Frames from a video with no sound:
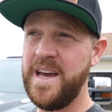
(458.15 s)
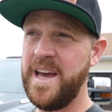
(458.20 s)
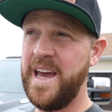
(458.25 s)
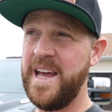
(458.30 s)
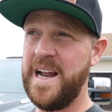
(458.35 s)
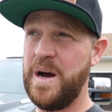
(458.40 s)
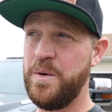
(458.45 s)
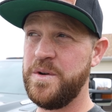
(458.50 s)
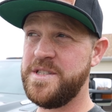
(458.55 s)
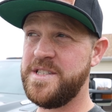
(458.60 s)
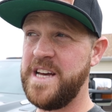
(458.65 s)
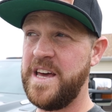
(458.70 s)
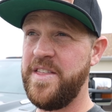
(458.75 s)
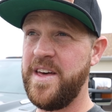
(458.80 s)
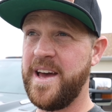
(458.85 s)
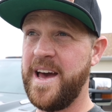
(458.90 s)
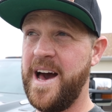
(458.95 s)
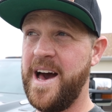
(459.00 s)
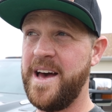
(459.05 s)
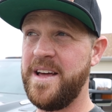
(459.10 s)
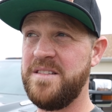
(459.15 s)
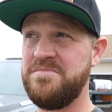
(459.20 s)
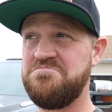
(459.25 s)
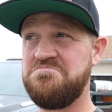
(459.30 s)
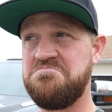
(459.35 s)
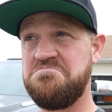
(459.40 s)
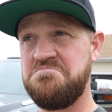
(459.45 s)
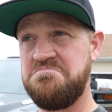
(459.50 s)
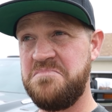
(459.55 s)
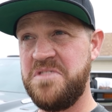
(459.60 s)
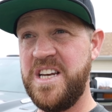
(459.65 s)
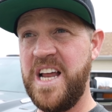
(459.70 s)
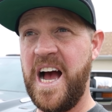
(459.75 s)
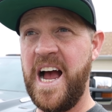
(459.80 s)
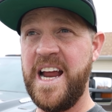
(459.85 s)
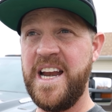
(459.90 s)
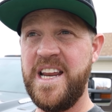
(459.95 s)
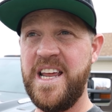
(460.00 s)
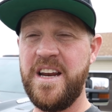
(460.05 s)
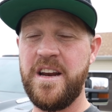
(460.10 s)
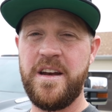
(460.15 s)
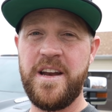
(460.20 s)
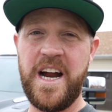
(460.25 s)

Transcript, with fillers: And I would say they got 90 to